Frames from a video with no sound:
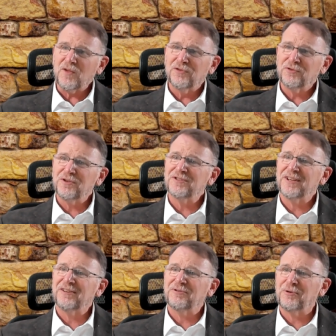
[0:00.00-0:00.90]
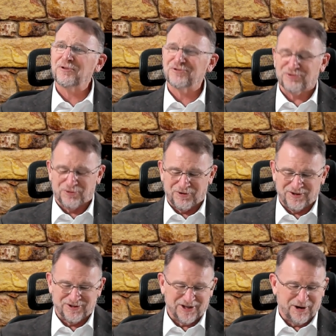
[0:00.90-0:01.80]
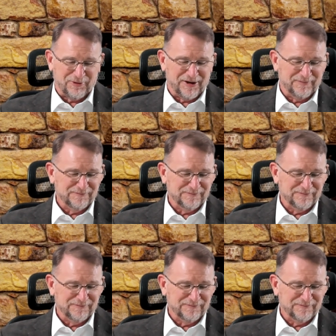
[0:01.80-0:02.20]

So let's get to our story, shall we?